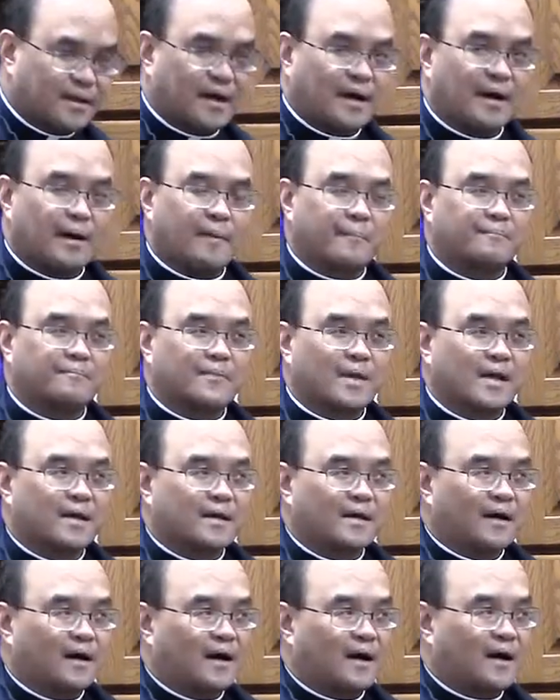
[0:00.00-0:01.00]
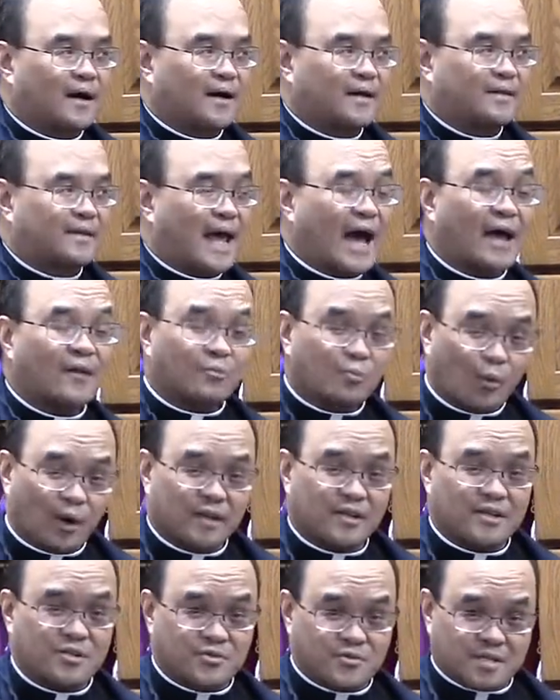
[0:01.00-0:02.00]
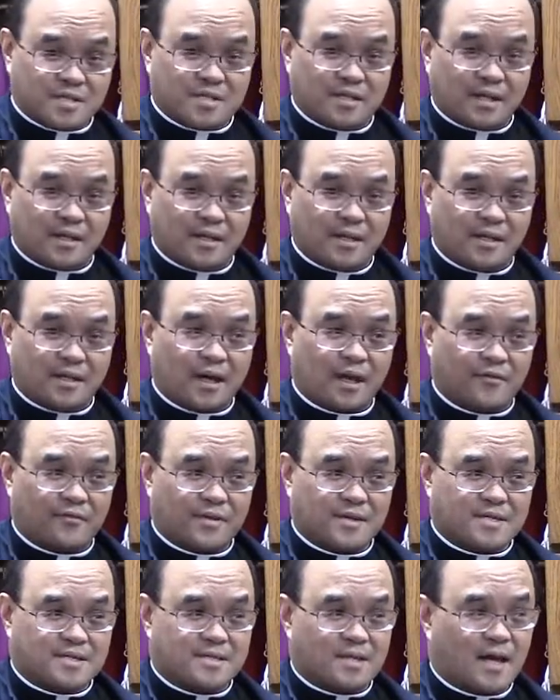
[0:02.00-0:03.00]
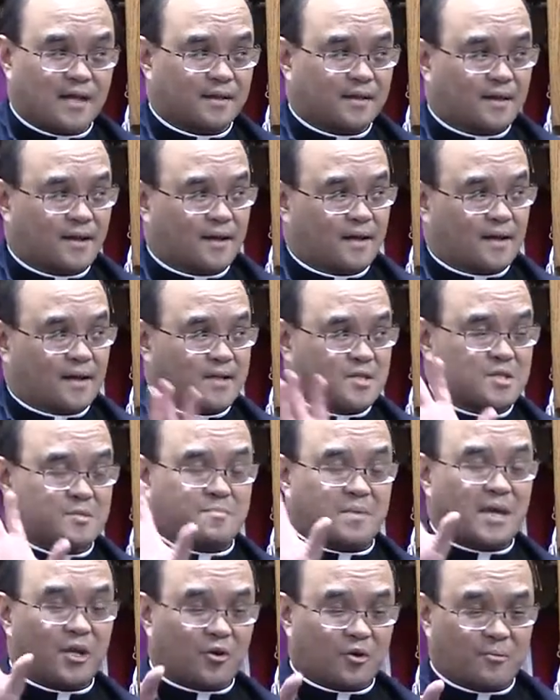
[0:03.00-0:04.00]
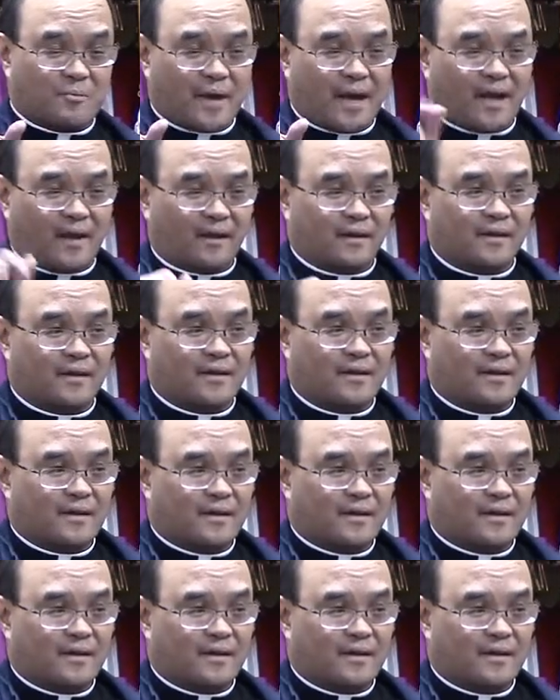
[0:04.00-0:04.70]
um, uh, that one, interestingly enough, is not a, speaker bell